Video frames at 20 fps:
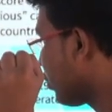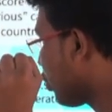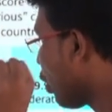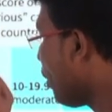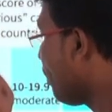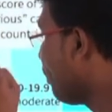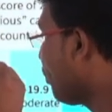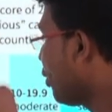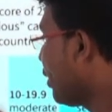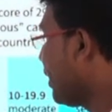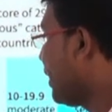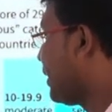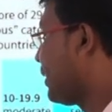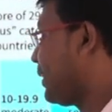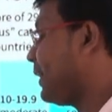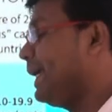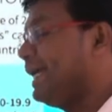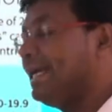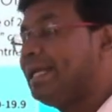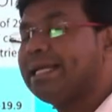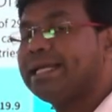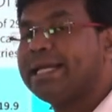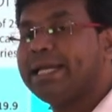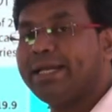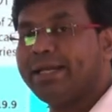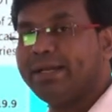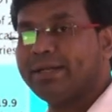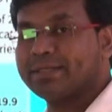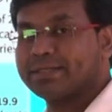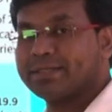component
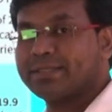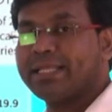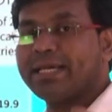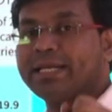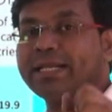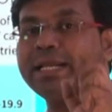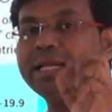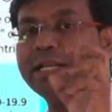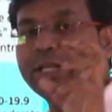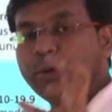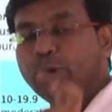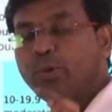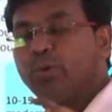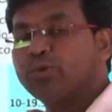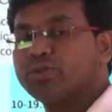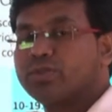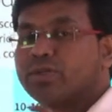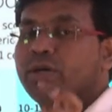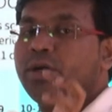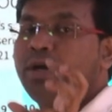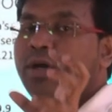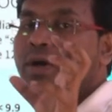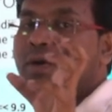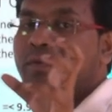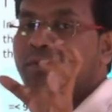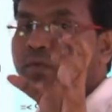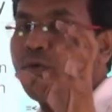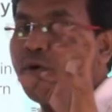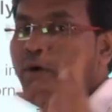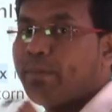indicators that are used
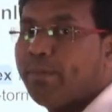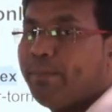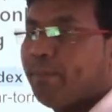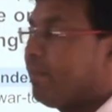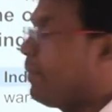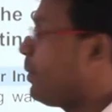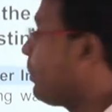for